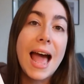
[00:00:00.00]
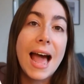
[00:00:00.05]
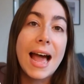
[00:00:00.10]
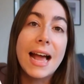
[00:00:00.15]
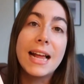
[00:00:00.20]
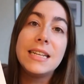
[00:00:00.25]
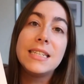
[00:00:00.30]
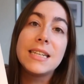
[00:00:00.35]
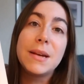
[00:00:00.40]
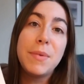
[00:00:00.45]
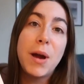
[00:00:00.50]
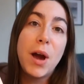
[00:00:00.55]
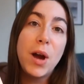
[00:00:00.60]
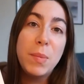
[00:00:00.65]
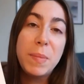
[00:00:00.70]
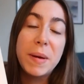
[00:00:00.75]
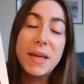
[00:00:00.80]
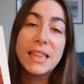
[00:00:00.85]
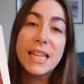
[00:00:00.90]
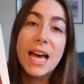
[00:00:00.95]
and I'm
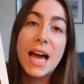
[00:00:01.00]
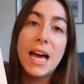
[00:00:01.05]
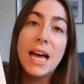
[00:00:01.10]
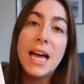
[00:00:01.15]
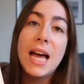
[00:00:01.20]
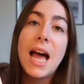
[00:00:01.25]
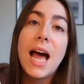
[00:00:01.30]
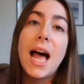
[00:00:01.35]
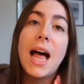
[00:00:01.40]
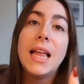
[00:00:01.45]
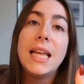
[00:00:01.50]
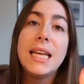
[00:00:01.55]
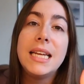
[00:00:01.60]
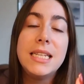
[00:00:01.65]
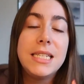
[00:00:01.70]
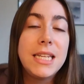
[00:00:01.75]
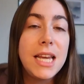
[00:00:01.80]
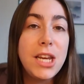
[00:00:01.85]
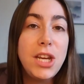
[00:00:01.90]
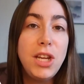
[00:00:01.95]
hoping that I'll
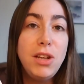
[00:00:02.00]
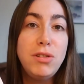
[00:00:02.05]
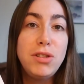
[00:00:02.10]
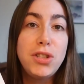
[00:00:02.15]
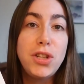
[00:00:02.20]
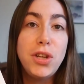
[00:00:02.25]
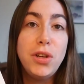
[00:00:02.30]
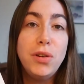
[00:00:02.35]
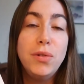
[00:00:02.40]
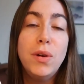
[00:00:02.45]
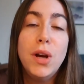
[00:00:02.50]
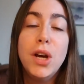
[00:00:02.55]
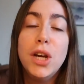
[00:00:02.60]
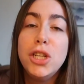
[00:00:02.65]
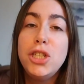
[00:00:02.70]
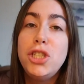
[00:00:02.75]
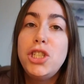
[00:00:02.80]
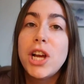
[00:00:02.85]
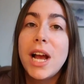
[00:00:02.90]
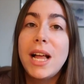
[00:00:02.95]
continue to
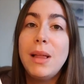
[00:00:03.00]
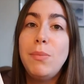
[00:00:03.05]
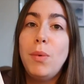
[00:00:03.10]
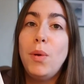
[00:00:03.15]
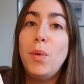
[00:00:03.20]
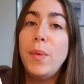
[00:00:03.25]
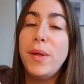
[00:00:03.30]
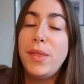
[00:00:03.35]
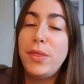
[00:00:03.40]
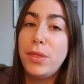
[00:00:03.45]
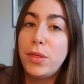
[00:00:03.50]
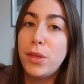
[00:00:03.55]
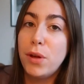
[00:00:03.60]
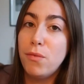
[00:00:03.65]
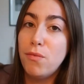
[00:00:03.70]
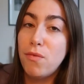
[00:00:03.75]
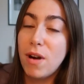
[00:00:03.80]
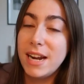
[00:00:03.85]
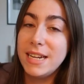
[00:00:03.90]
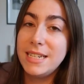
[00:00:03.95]
gel more with
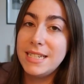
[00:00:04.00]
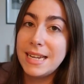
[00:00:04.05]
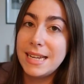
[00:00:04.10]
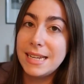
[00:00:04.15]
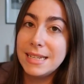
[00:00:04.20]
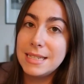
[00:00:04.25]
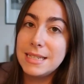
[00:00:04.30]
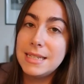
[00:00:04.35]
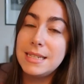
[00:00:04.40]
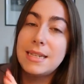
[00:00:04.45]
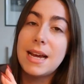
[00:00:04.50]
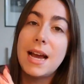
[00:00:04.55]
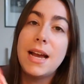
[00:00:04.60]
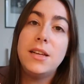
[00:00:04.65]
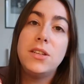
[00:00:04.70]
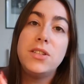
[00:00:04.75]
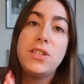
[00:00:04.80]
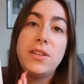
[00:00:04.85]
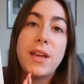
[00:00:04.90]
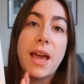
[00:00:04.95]
the writing
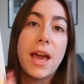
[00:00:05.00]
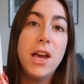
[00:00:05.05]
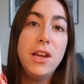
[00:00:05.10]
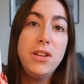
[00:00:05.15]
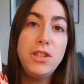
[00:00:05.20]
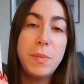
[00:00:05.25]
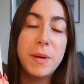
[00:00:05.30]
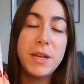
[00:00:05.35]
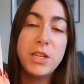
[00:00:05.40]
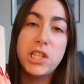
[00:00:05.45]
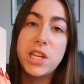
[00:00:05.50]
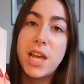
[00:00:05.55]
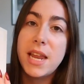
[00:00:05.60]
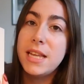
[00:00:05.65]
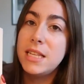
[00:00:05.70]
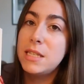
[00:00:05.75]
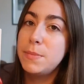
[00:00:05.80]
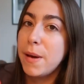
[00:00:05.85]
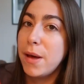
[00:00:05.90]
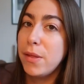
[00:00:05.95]
style. So yeah, one hundred pages
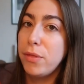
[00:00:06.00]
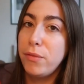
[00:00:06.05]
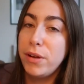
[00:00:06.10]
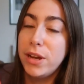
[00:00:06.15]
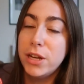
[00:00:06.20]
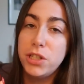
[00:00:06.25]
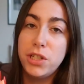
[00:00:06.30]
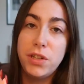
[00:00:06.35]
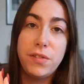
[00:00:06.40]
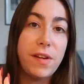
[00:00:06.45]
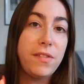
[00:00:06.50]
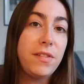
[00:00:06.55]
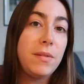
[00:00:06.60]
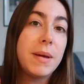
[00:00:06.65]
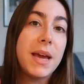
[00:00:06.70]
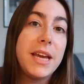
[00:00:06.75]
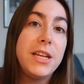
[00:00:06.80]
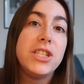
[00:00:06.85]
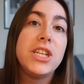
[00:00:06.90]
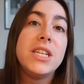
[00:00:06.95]
in, it's about three hundred fifty
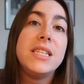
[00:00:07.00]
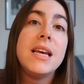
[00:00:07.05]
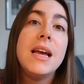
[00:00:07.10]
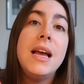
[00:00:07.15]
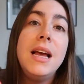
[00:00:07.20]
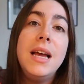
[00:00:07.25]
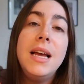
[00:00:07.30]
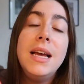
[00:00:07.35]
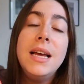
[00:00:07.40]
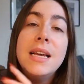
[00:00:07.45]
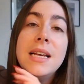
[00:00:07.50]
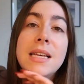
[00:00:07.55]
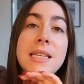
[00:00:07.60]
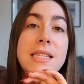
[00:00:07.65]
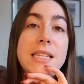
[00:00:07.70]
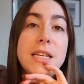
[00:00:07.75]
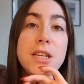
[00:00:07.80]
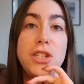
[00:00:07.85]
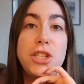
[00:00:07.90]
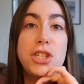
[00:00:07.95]
pages.
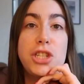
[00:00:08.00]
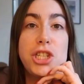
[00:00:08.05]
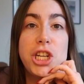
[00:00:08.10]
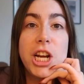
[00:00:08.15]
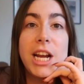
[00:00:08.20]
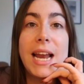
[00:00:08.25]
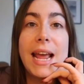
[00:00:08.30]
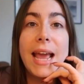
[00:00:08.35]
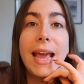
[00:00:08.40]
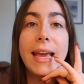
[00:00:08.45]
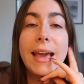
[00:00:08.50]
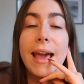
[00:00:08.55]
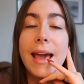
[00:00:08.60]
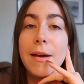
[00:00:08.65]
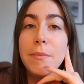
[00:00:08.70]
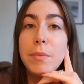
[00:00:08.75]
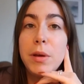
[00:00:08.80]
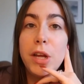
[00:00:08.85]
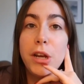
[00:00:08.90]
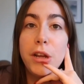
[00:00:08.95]
Still just chilling.
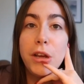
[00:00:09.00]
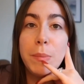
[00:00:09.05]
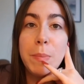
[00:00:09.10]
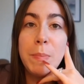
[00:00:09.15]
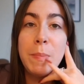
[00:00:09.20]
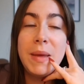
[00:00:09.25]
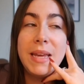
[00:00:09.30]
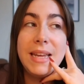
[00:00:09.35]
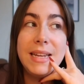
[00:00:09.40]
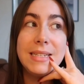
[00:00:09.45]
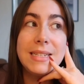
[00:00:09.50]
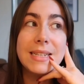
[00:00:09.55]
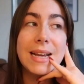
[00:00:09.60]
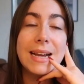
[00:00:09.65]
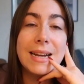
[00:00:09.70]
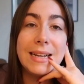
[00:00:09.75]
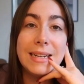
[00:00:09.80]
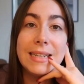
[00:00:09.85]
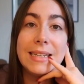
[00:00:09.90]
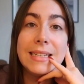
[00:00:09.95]
I'm gonna go meet
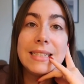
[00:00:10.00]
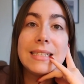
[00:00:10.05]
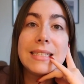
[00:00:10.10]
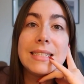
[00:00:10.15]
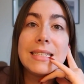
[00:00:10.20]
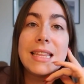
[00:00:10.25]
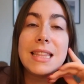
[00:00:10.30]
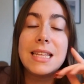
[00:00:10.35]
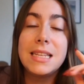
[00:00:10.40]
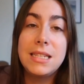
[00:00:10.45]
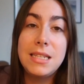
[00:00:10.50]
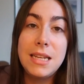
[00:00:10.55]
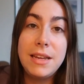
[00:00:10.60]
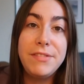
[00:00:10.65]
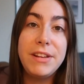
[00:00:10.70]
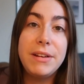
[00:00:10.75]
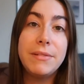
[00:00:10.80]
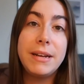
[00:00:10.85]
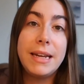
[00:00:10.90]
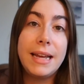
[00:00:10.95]
Alex this
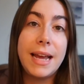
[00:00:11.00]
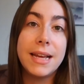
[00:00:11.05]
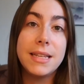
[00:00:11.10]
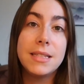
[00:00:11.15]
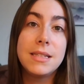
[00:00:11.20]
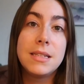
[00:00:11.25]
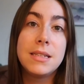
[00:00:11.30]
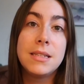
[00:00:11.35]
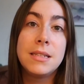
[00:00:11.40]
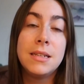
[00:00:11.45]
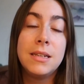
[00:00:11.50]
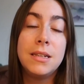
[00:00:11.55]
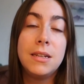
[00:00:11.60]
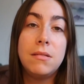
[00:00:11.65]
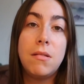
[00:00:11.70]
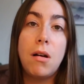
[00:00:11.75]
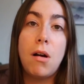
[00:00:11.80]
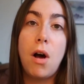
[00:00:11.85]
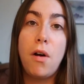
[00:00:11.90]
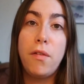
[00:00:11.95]
evening when he gets
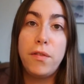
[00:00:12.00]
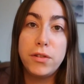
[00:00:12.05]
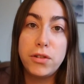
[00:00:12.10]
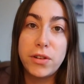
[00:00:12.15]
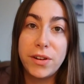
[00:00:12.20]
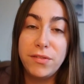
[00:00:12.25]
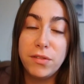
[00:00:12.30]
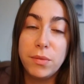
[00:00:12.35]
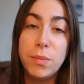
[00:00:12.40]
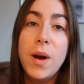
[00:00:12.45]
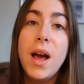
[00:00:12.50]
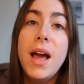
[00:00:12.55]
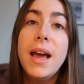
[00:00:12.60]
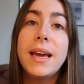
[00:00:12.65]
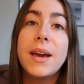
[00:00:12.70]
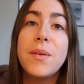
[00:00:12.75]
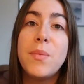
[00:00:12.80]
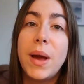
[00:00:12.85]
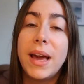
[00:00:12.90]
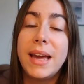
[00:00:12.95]
off the train from
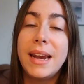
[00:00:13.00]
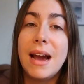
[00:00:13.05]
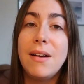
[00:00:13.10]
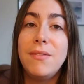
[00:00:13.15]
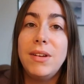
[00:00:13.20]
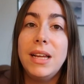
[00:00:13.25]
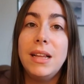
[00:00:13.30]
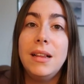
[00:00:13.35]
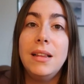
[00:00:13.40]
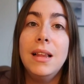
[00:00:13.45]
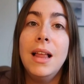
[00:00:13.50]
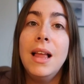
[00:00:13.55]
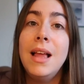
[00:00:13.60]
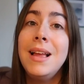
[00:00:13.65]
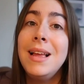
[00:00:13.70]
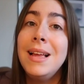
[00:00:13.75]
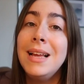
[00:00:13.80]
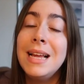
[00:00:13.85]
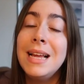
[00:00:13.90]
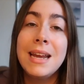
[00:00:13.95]
work, and we're gonna have a little
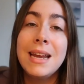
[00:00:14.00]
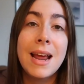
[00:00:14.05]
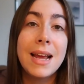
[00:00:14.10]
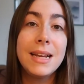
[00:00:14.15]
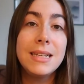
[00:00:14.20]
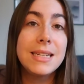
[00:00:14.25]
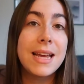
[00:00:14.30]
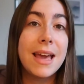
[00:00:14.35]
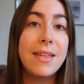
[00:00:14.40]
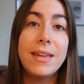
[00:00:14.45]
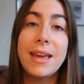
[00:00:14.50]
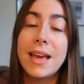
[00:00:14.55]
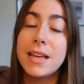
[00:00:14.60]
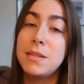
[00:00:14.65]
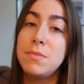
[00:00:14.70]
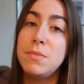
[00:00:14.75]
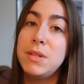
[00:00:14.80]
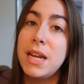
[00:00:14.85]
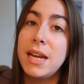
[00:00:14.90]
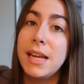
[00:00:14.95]
night together,
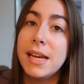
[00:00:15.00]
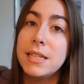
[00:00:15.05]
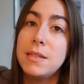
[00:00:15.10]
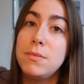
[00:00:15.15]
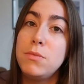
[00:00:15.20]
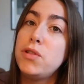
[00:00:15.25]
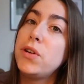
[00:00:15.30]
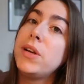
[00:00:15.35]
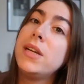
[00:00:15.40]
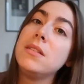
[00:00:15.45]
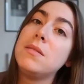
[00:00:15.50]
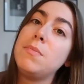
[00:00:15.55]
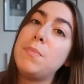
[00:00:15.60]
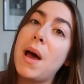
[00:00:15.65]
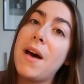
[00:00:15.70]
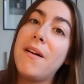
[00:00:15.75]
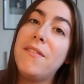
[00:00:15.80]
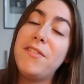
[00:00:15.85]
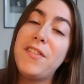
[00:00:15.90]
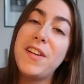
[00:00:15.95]
get some dinner, get some drinks,
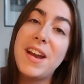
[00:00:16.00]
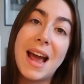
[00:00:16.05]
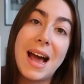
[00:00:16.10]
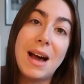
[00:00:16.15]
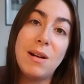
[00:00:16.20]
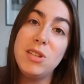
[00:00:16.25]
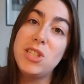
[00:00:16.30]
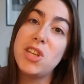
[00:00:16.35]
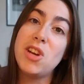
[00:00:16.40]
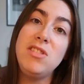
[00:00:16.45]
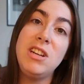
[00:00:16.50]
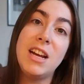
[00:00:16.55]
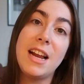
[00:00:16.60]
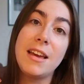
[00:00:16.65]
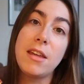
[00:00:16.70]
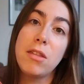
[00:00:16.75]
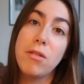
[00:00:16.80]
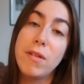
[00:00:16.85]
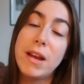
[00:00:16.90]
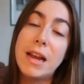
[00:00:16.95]
but for now it's only
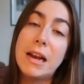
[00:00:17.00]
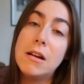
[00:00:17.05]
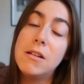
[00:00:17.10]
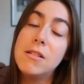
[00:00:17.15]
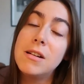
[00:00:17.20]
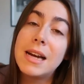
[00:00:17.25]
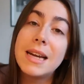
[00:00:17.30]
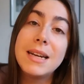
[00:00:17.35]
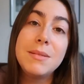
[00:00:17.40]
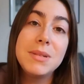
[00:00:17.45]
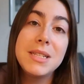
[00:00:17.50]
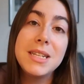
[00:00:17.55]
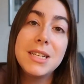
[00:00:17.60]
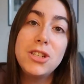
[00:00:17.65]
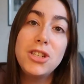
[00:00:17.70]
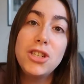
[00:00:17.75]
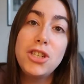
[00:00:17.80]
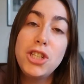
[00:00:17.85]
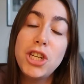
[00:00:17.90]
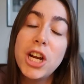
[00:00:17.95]
like three o'clock and I'm
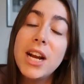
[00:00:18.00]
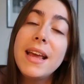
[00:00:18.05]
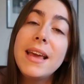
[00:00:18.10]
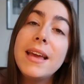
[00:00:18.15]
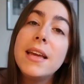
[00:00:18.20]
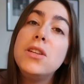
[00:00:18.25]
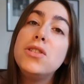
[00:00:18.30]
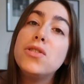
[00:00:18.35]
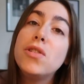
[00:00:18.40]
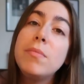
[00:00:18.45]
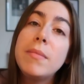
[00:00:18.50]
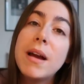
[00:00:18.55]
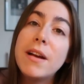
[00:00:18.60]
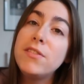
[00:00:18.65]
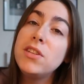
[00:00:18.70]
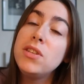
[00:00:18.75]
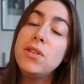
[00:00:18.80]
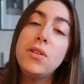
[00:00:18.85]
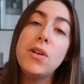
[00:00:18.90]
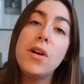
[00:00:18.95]
still just chilling, enjoying my
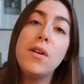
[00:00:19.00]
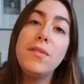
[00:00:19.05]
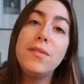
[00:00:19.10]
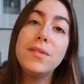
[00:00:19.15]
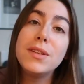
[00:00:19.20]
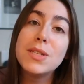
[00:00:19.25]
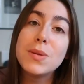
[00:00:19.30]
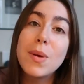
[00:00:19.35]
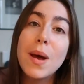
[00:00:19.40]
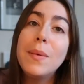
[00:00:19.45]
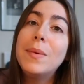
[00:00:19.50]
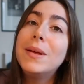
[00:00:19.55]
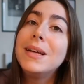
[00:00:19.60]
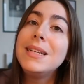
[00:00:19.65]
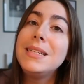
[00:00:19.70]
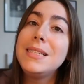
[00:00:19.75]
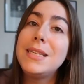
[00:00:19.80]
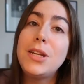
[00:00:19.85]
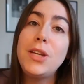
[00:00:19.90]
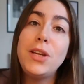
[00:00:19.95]
afternoon off, so I will
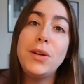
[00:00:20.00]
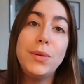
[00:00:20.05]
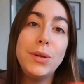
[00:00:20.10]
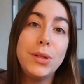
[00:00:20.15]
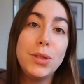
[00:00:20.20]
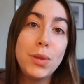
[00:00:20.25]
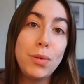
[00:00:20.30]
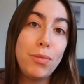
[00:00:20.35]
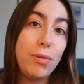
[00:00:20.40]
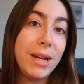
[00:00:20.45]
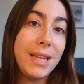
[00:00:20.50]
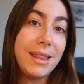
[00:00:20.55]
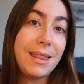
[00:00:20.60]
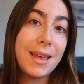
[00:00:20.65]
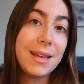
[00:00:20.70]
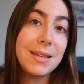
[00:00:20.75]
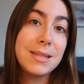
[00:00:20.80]
continue to read